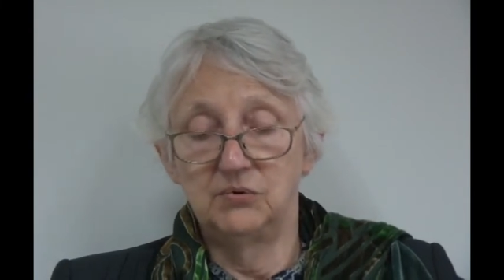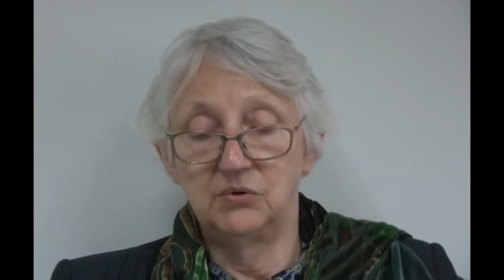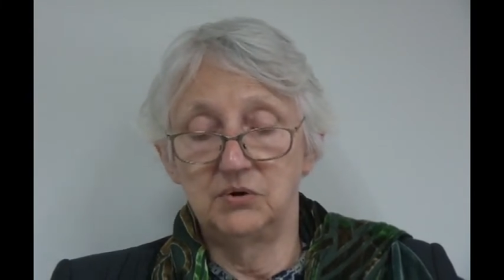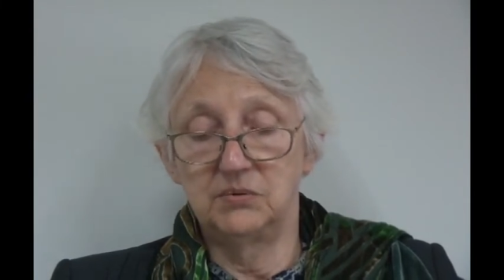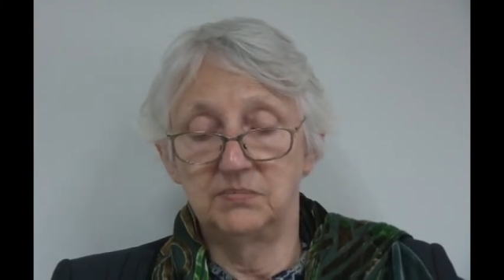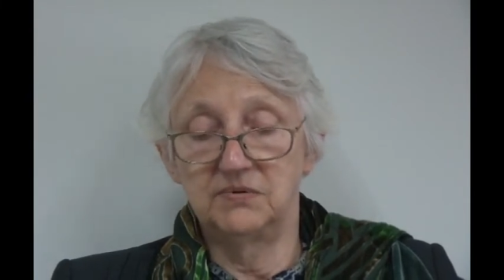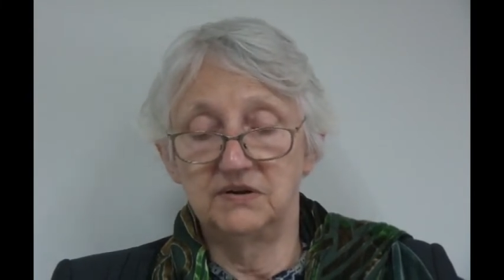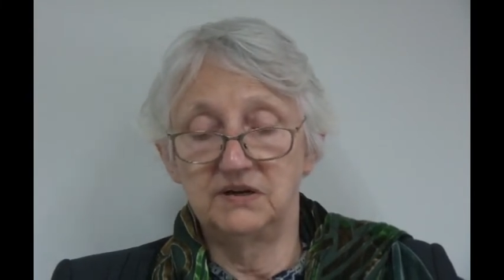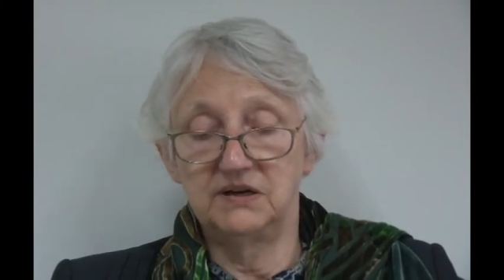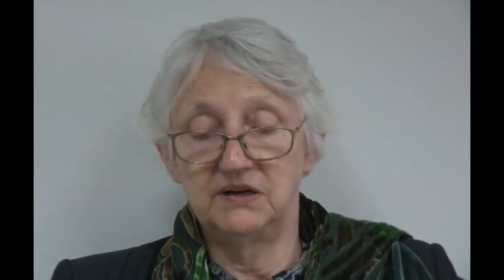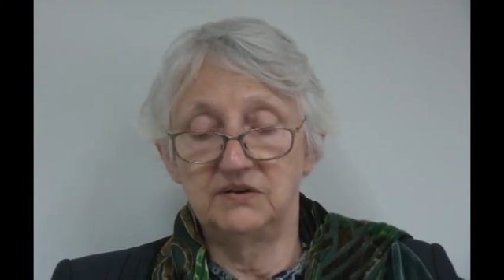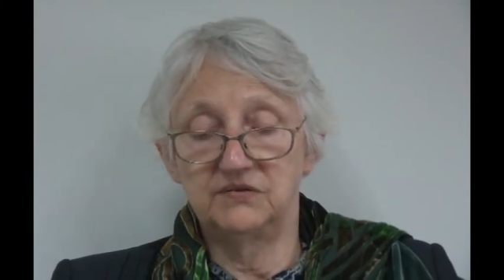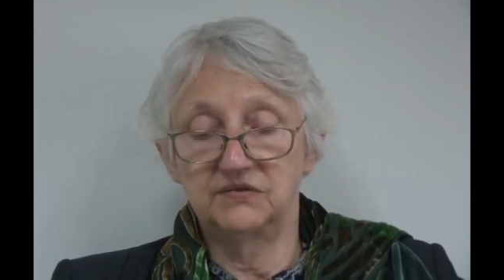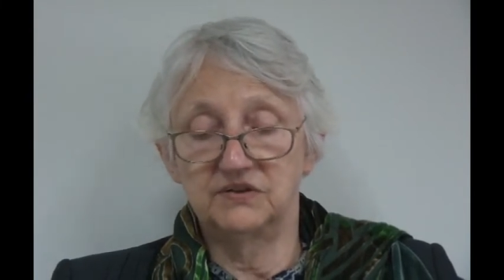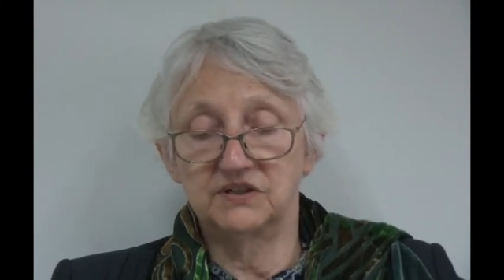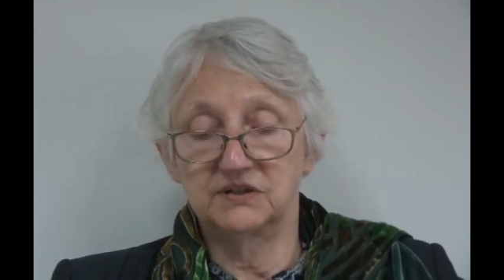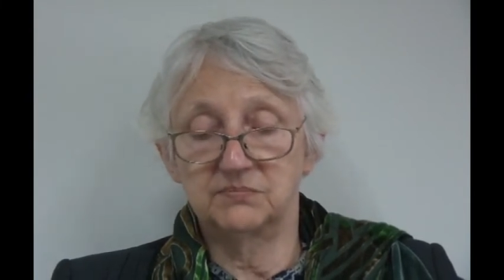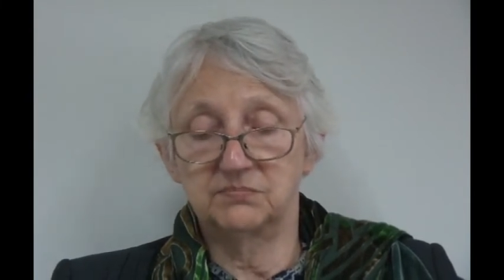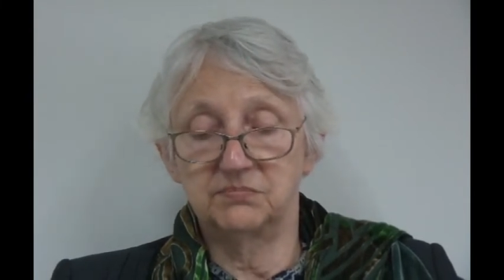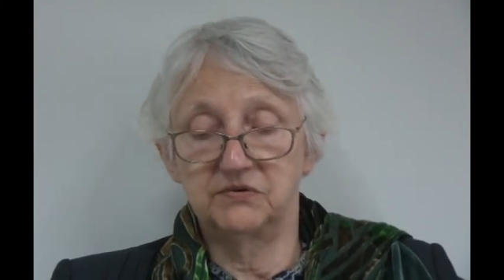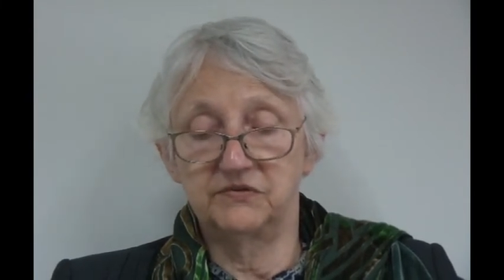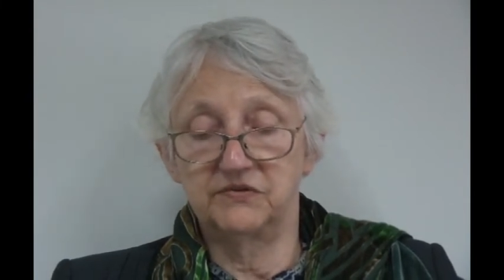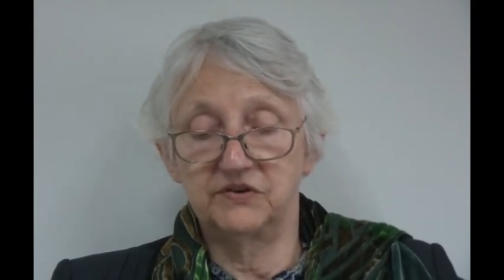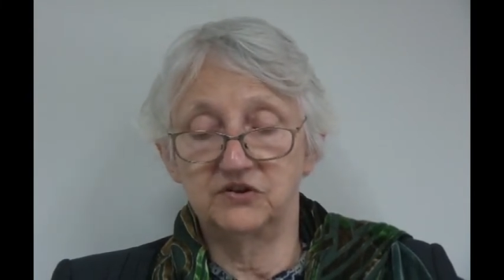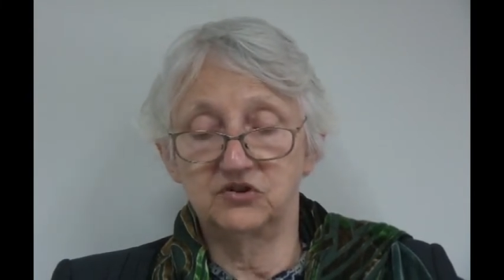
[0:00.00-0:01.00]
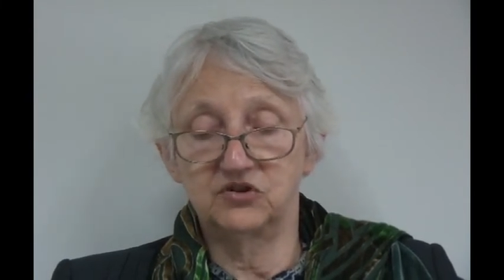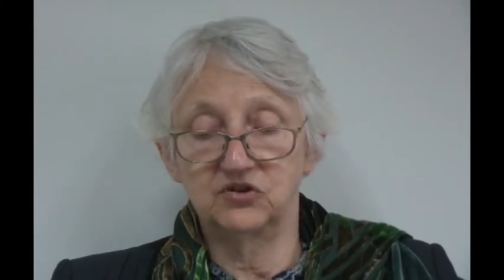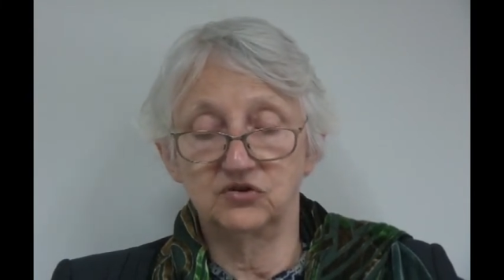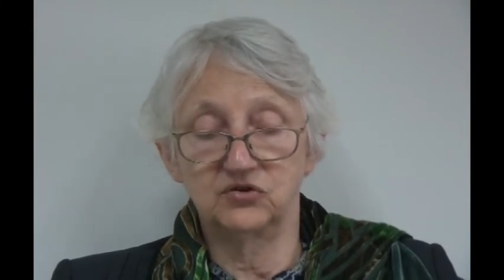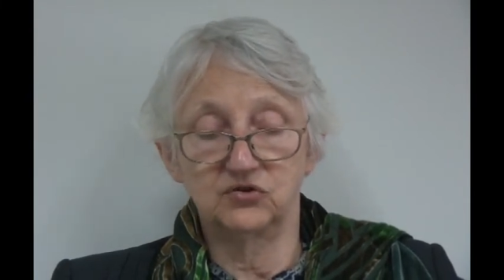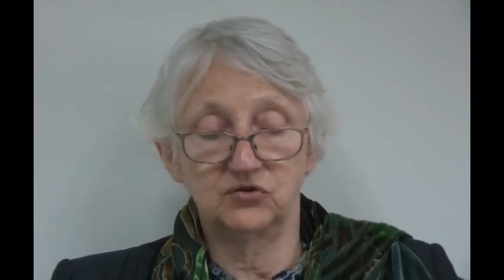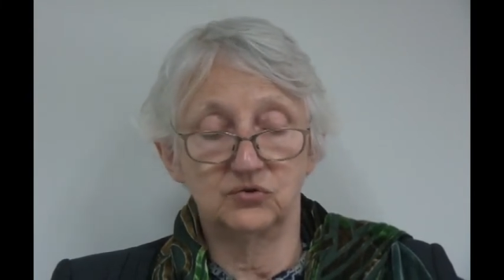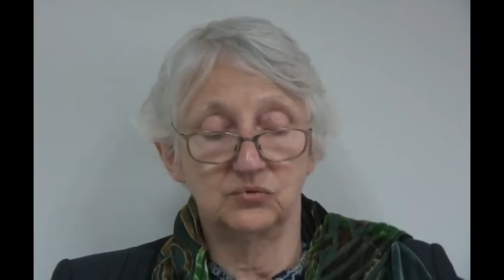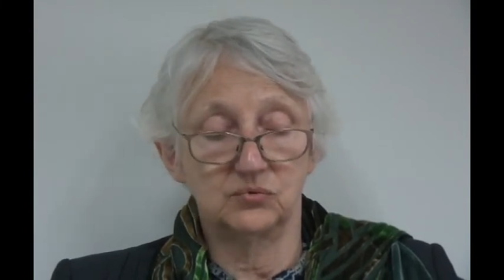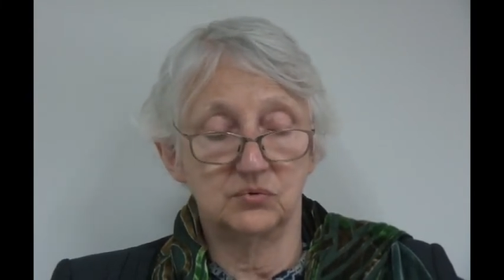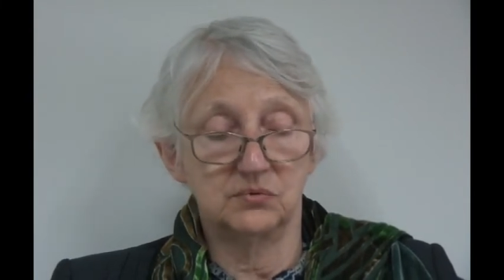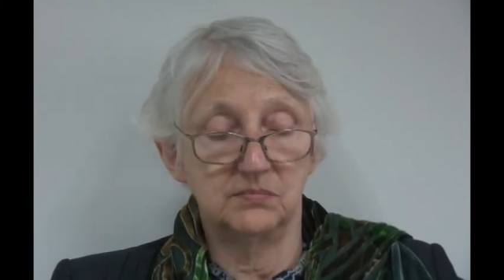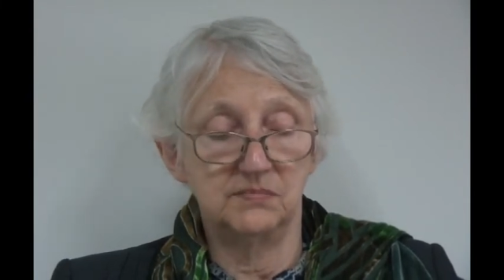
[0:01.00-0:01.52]
we believe this provision
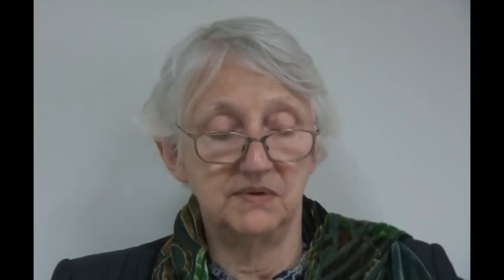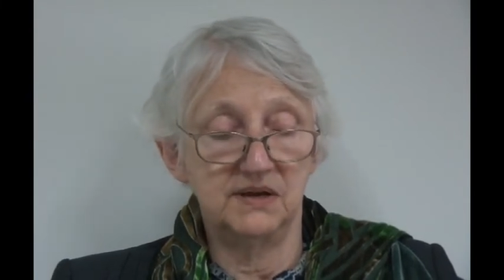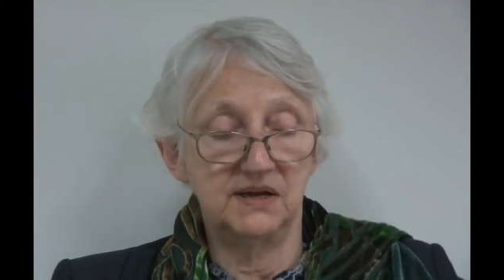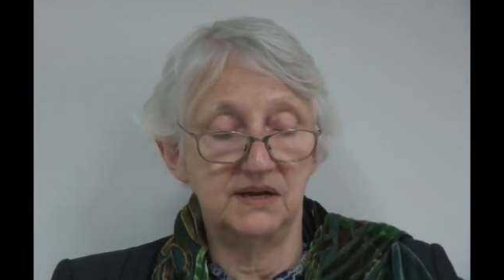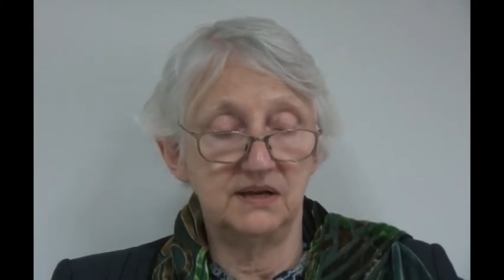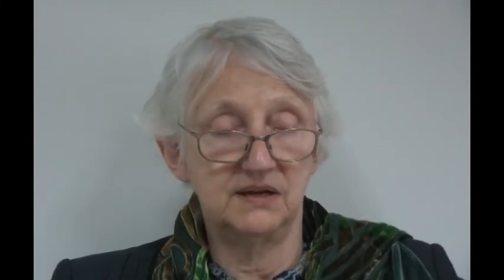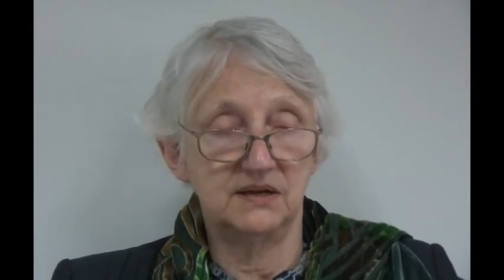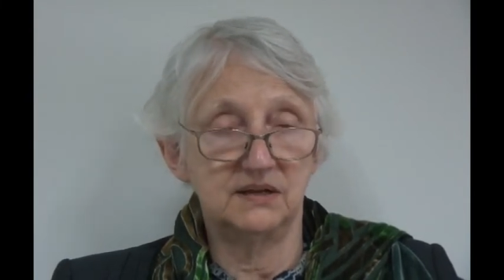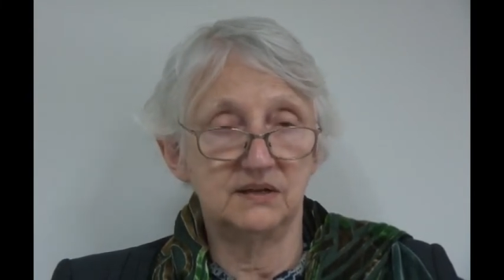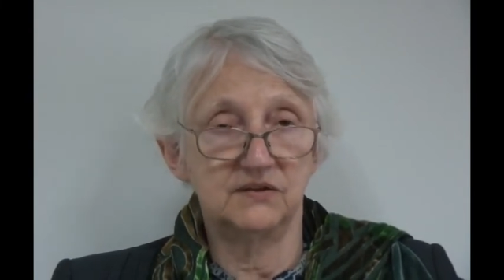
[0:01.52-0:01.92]
should remain